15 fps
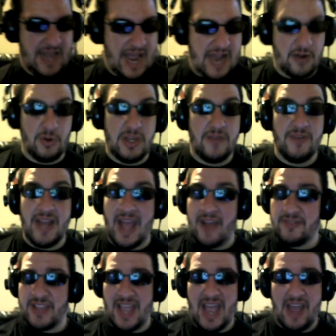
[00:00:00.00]
I don't even
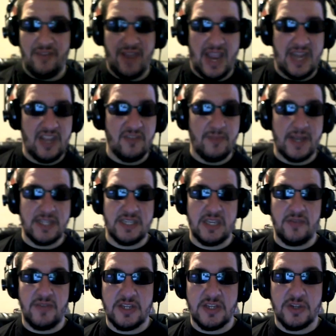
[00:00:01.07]
have to have any of my
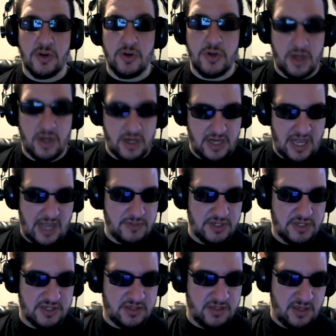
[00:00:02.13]
TVs turned on. I'm
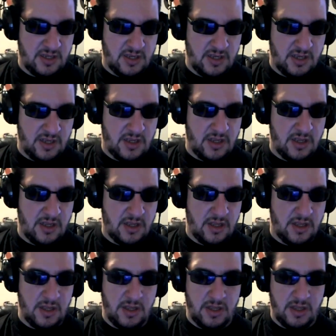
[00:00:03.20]
just...
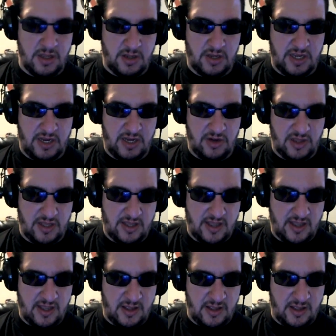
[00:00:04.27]
You can hear the...